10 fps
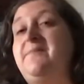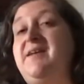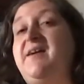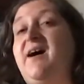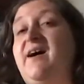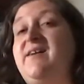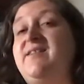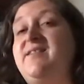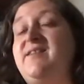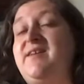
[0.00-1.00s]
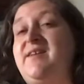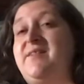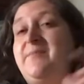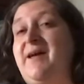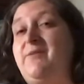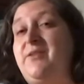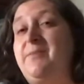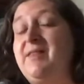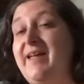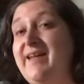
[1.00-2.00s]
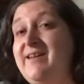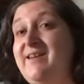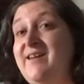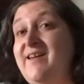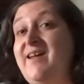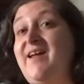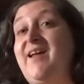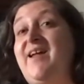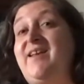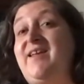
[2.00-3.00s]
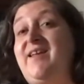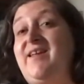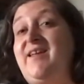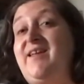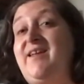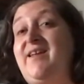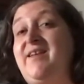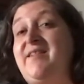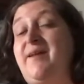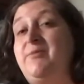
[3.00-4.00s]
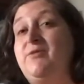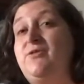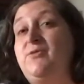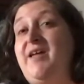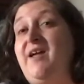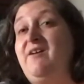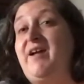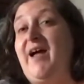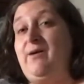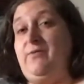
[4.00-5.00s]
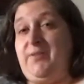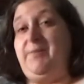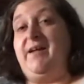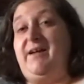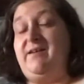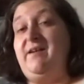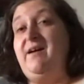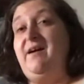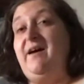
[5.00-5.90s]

because he's a man with a plan and he is able to carry out the plan